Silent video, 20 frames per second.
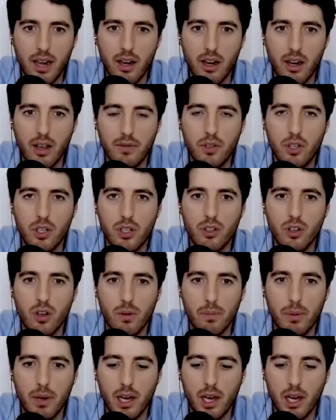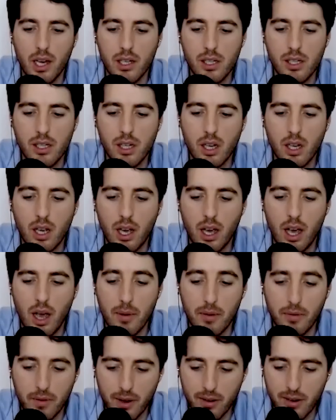And I've just got past,
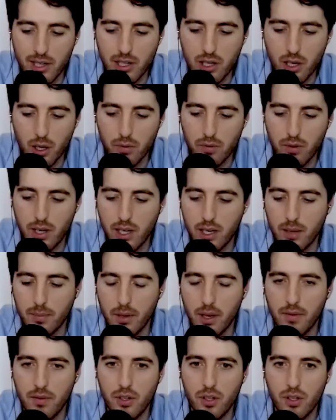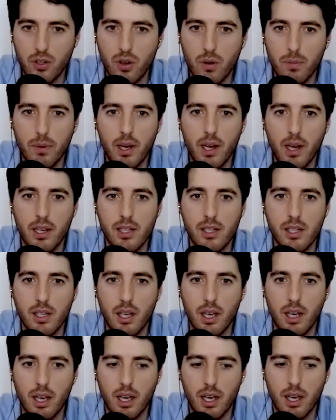I'm a very slow reader, but I've just got past
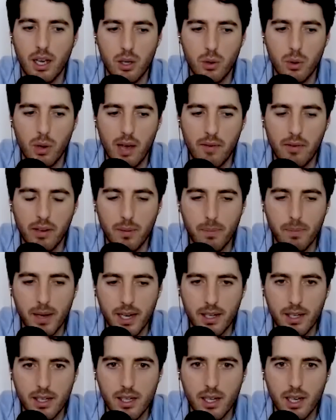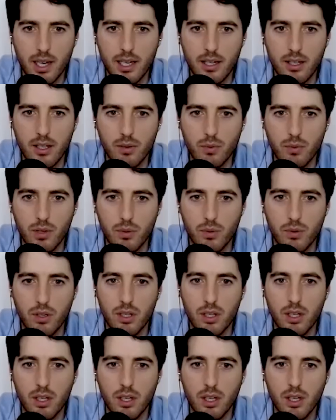you having appendicitis, which
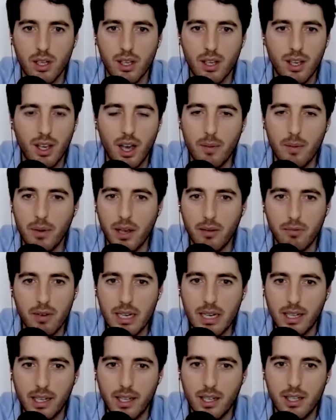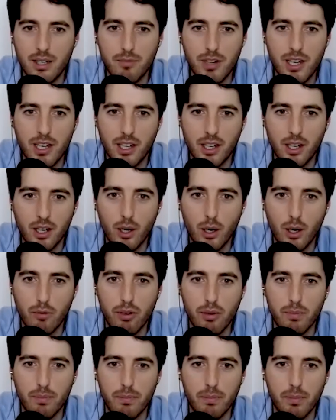was, it's reading a
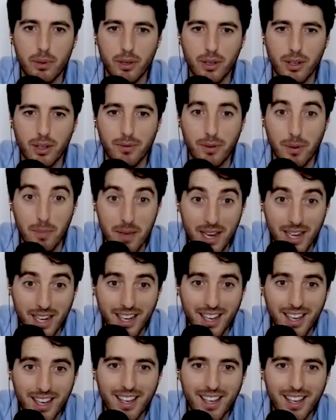horror book for me.